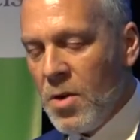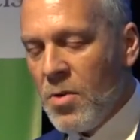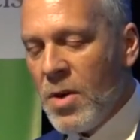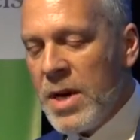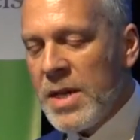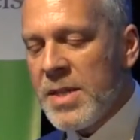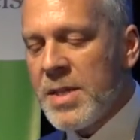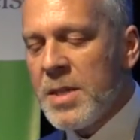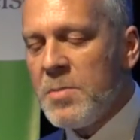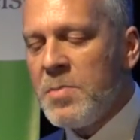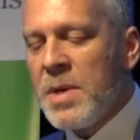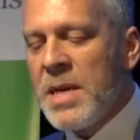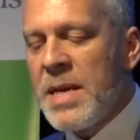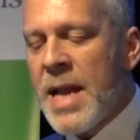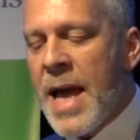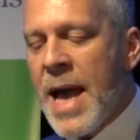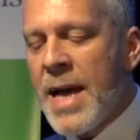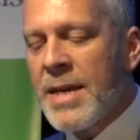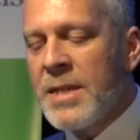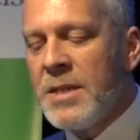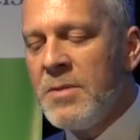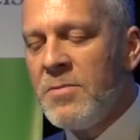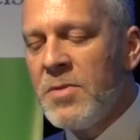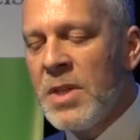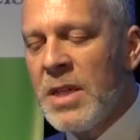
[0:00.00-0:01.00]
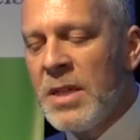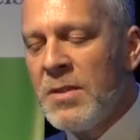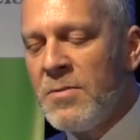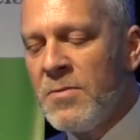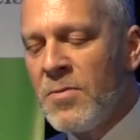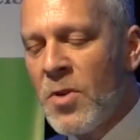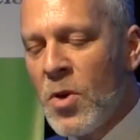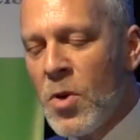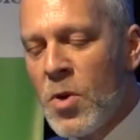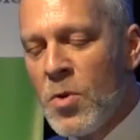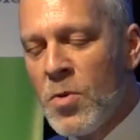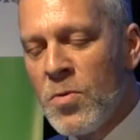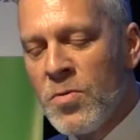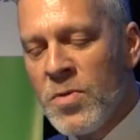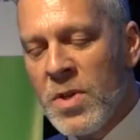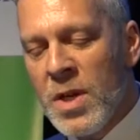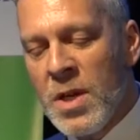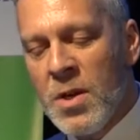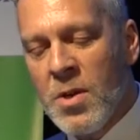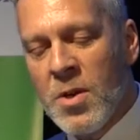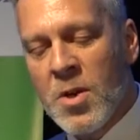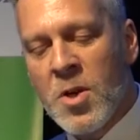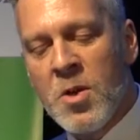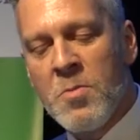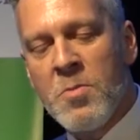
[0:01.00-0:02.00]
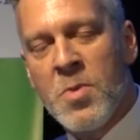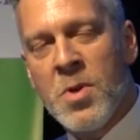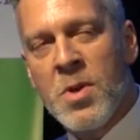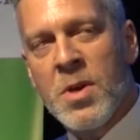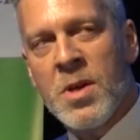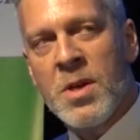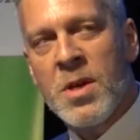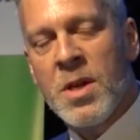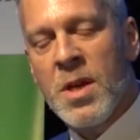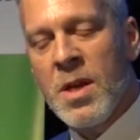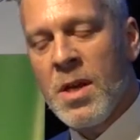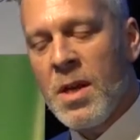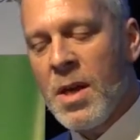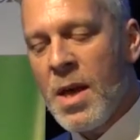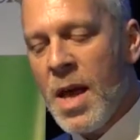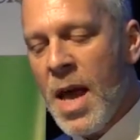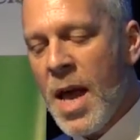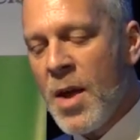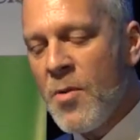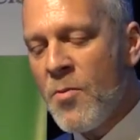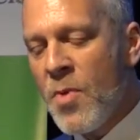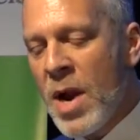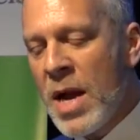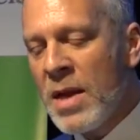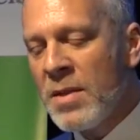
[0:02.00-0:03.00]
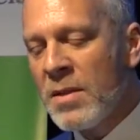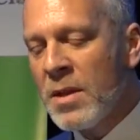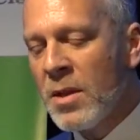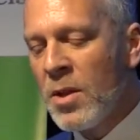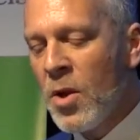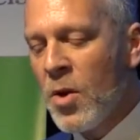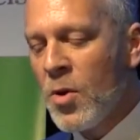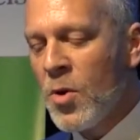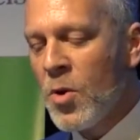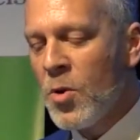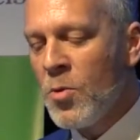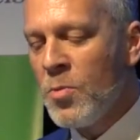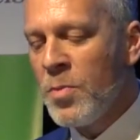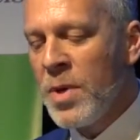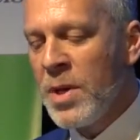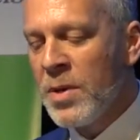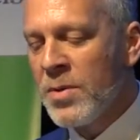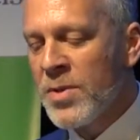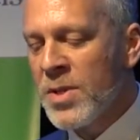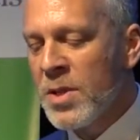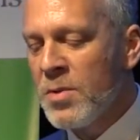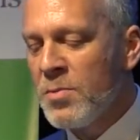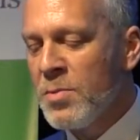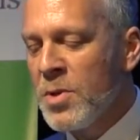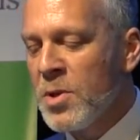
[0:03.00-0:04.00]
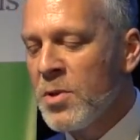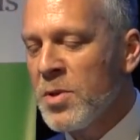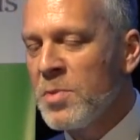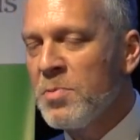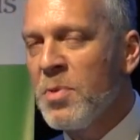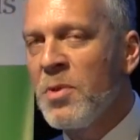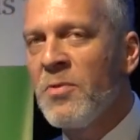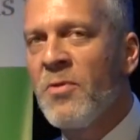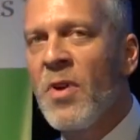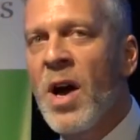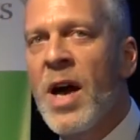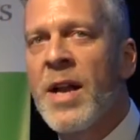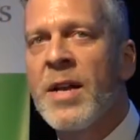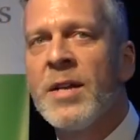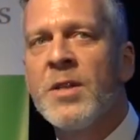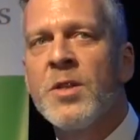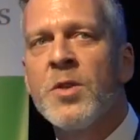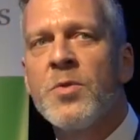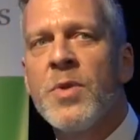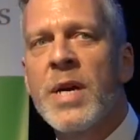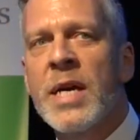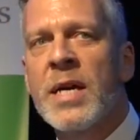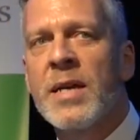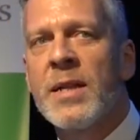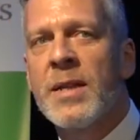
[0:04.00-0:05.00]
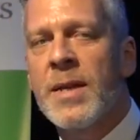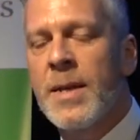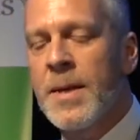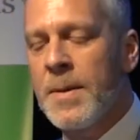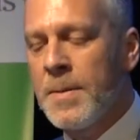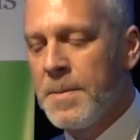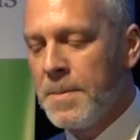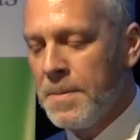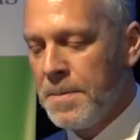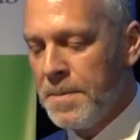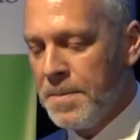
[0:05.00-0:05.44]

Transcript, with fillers: Grace had been actively involved in her community and ran the local Meals on Wheels provider directly.